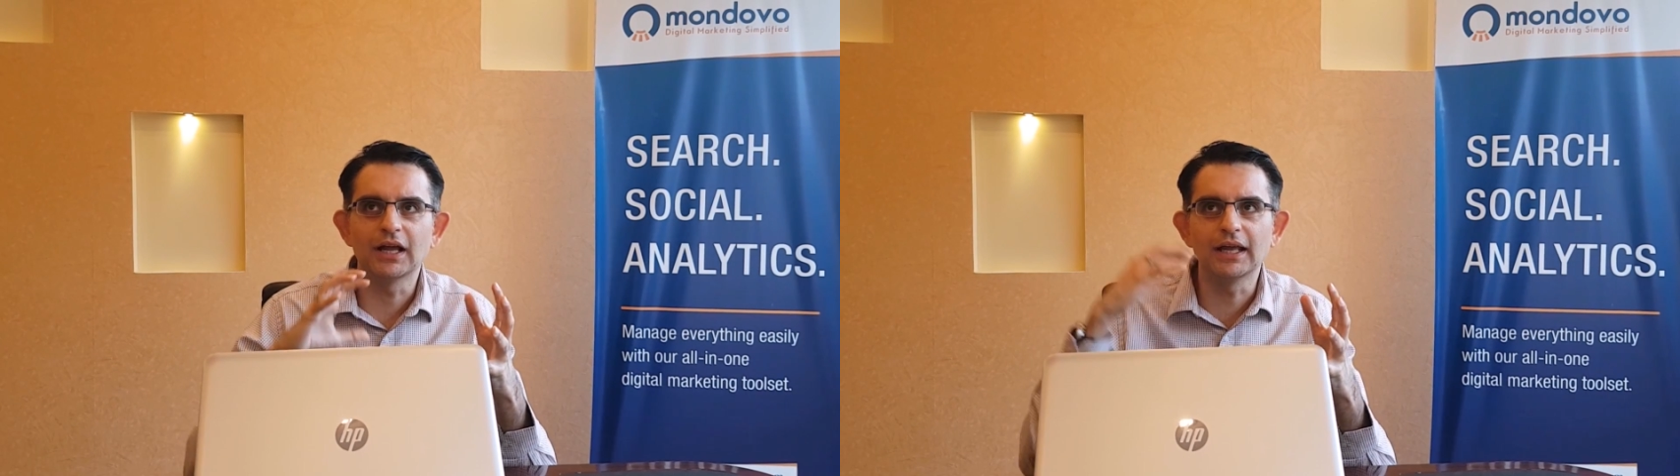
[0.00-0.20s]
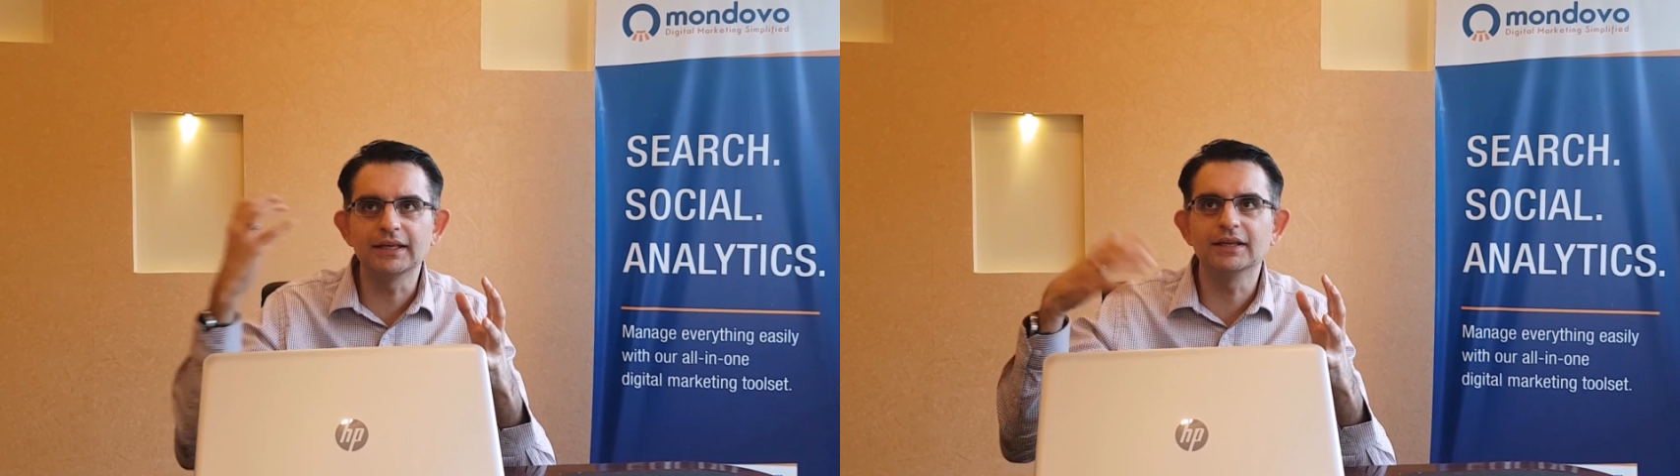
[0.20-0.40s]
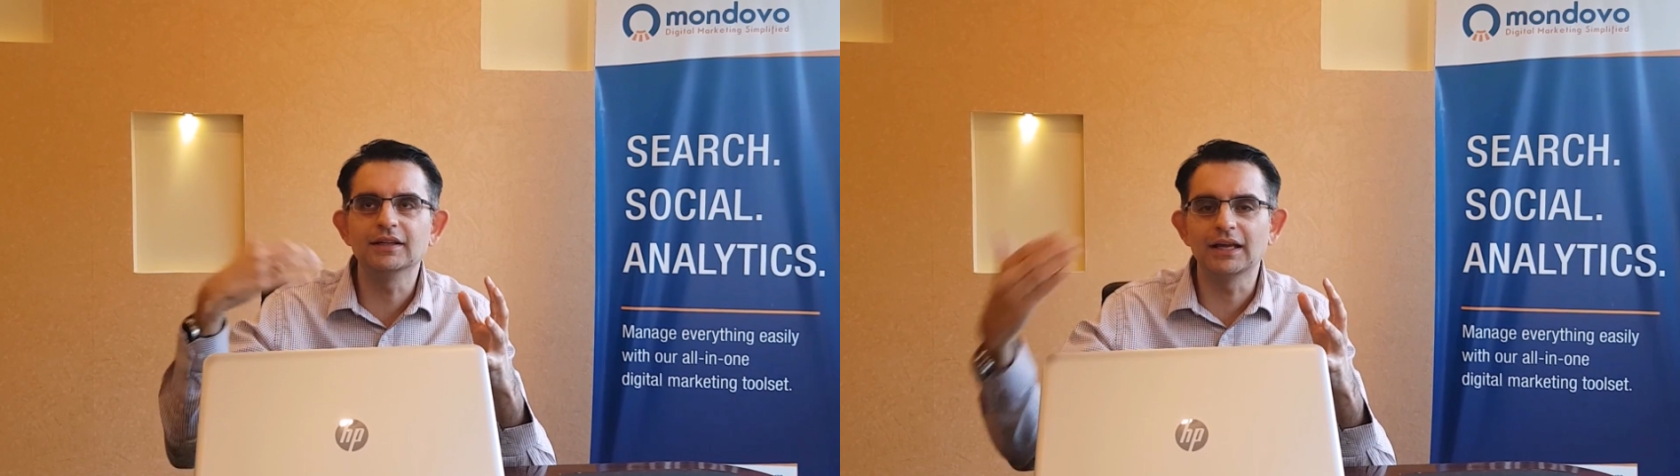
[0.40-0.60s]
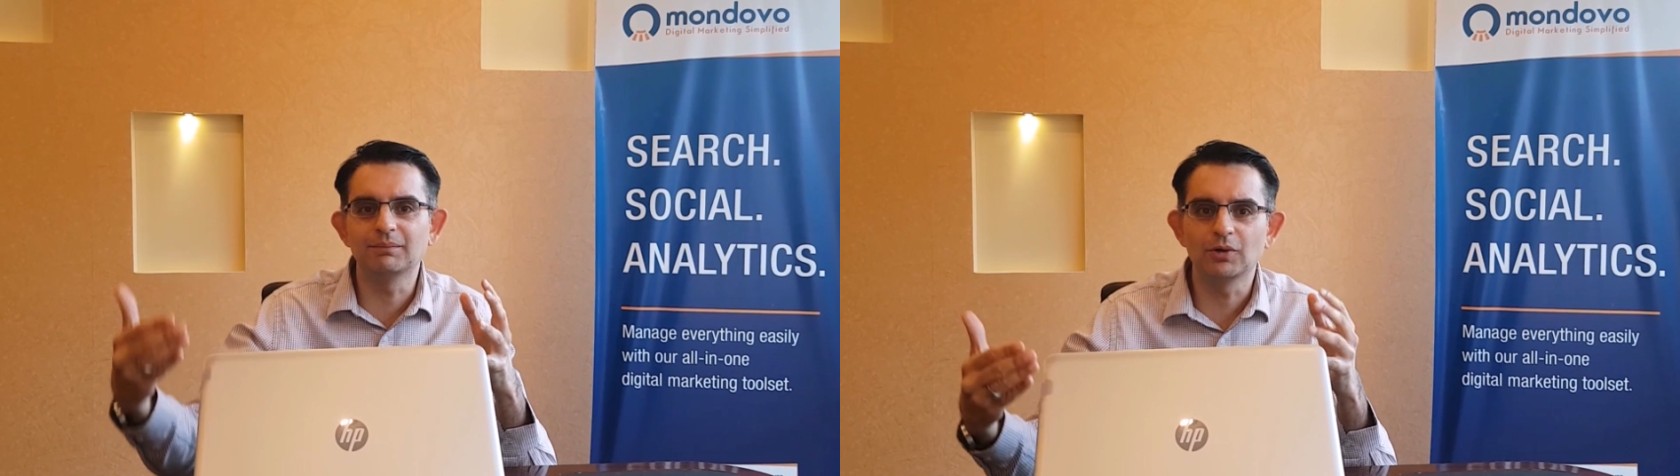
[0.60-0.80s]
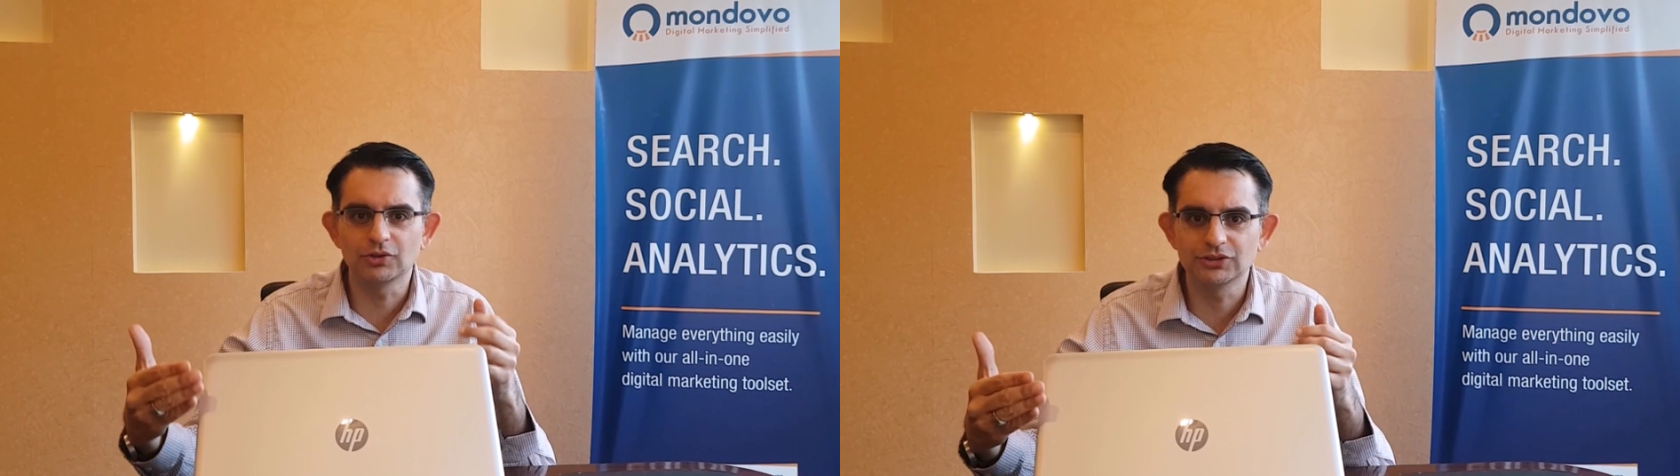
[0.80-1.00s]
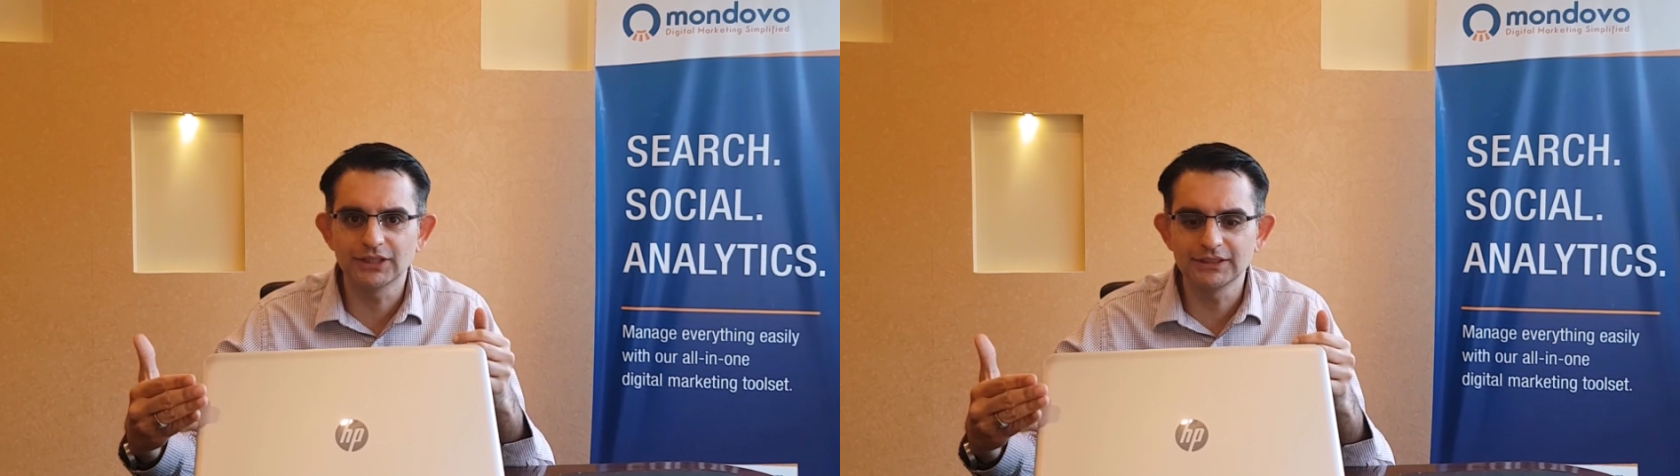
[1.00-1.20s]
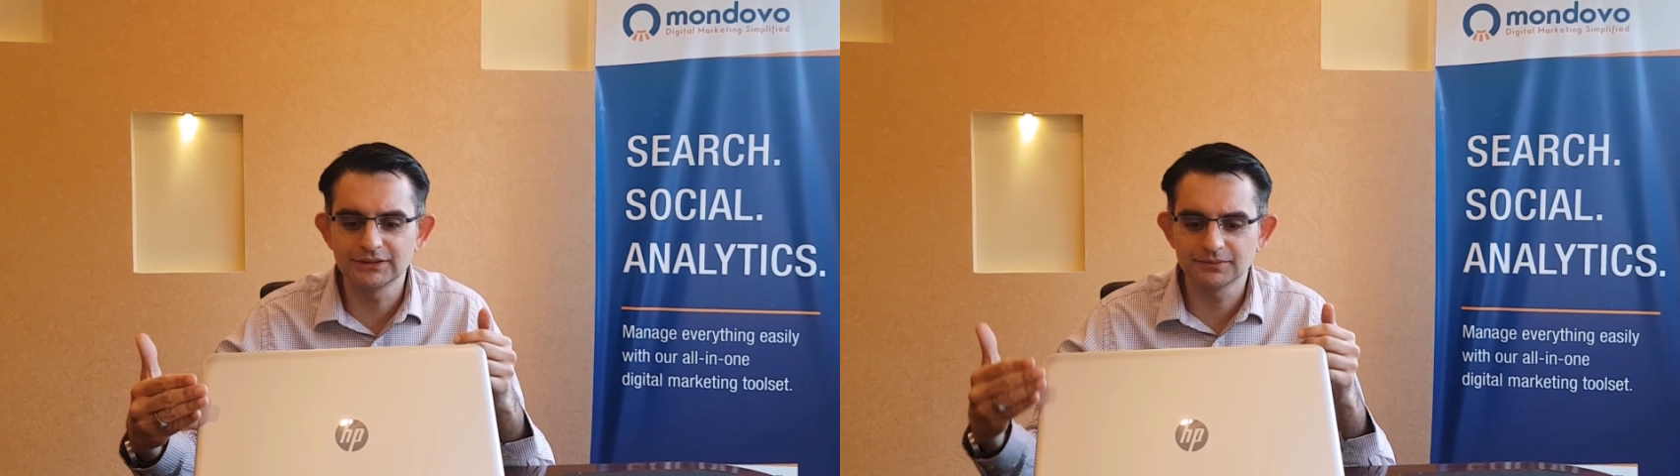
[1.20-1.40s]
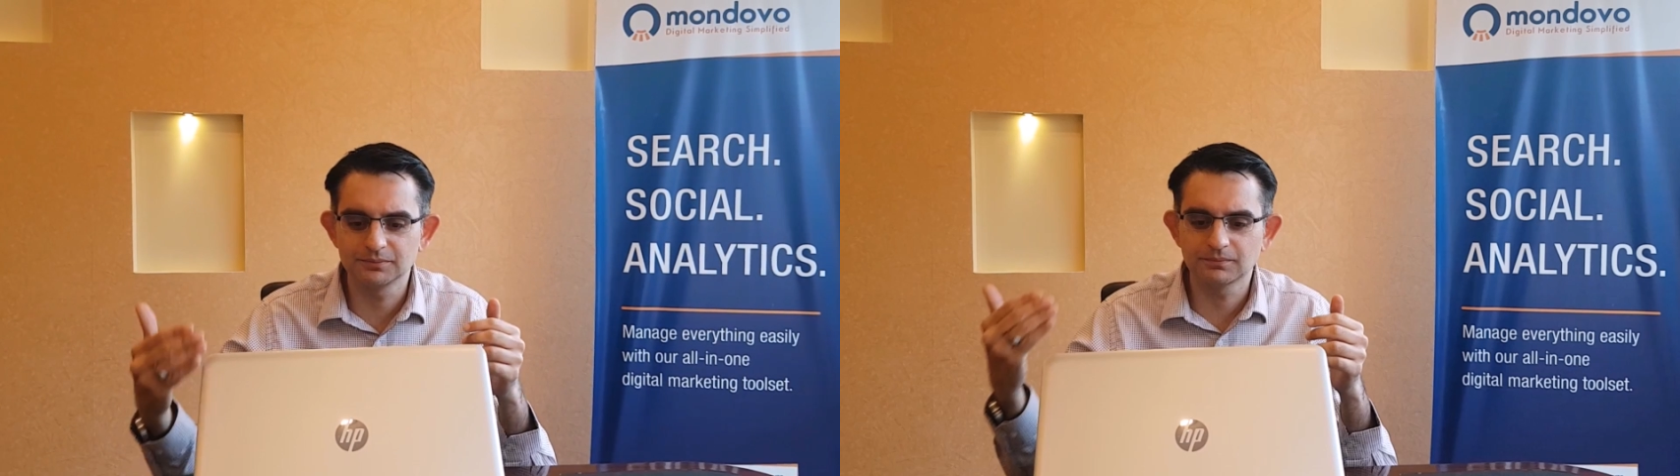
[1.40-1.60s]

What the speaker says: I can hypothesize.